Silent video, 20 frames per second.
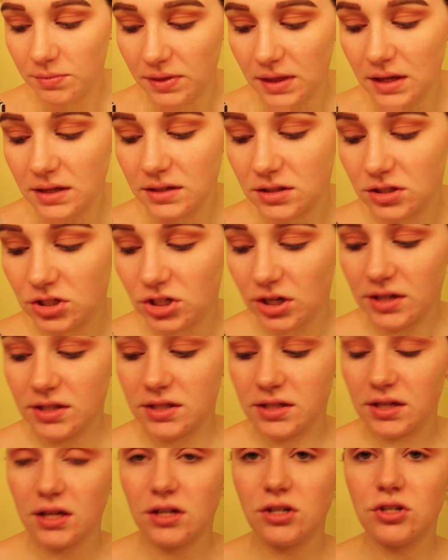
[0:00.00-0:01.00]
this just
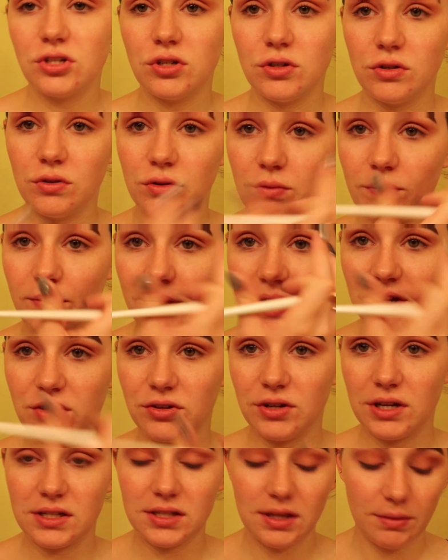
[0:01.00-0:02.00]
into my
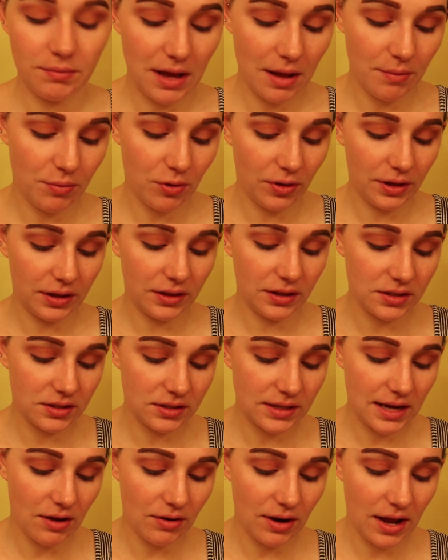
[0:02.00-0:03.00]
crease. I'm not pulling this
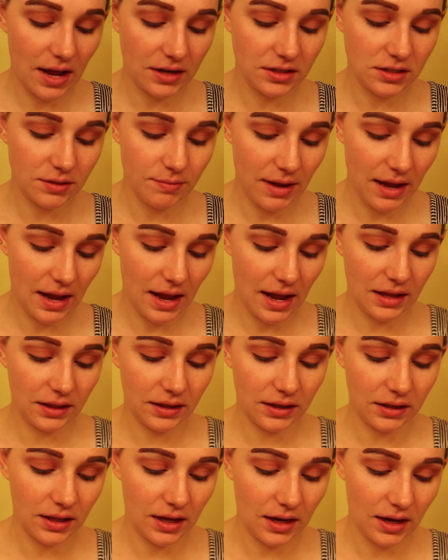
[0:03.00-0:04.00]
down onto my
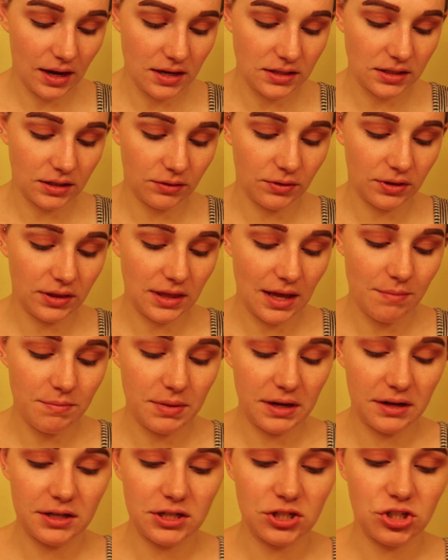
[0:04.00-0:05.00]
eyelid like I did with that
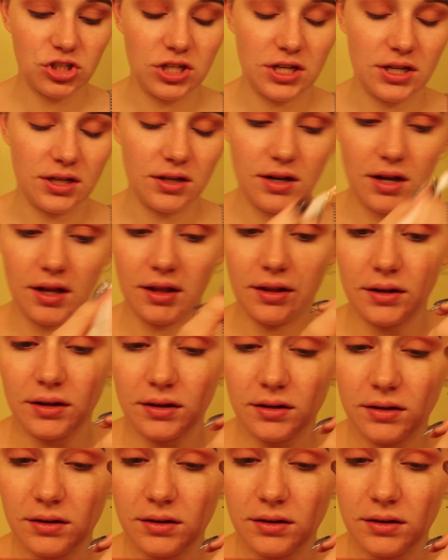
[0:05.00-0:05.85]
Berry Chic color.